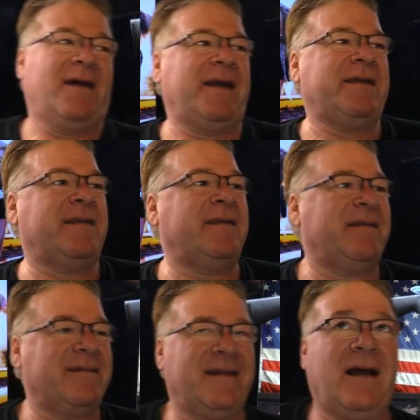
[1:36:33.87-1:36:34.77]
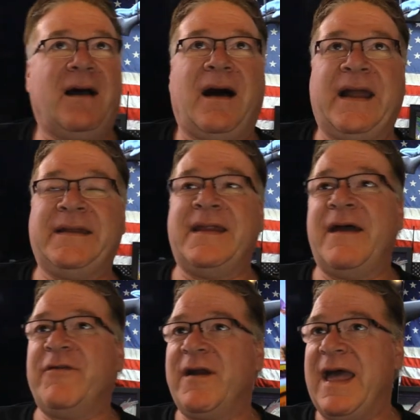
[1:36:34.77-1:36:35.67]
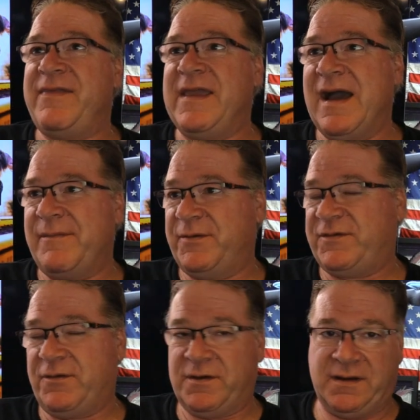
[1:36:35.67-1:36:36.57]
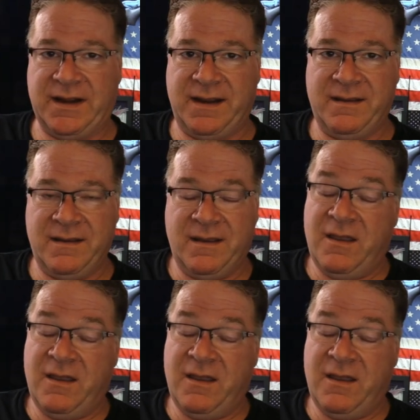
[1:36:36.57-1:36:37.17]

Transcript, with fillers: I, I never had the opportunity,